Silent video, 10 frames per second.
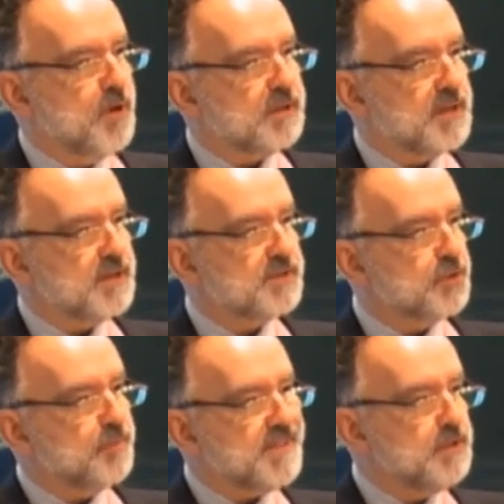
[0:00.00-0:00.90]
Well, there are
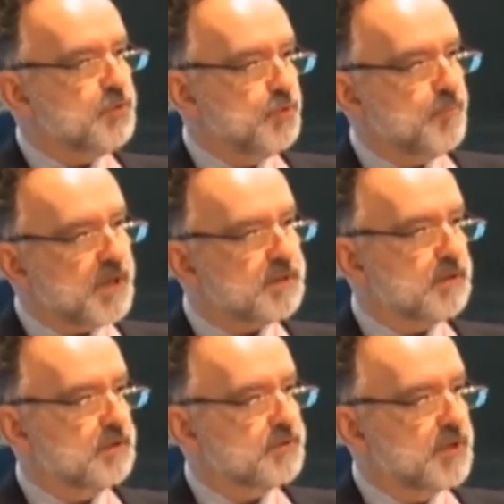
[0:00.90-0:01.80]
so many new
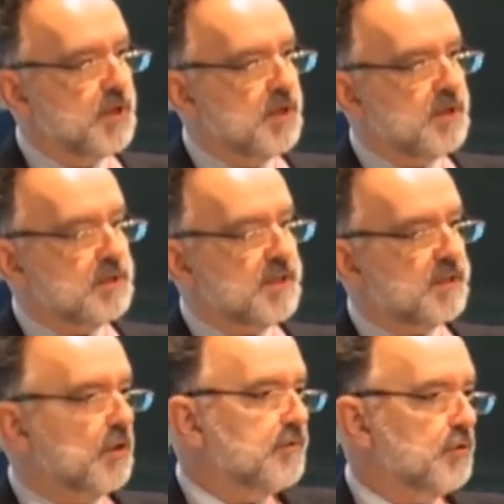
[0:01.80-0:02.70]
models
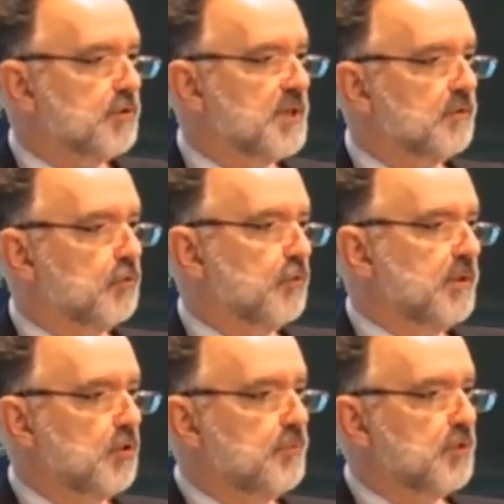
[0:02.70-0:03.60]
that, of course, you have to
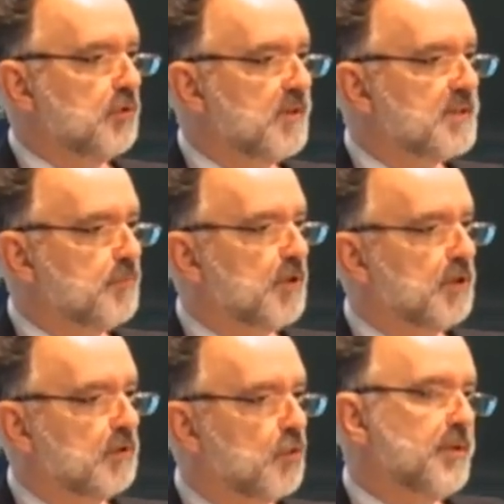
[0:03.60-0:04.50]
recoup your investment.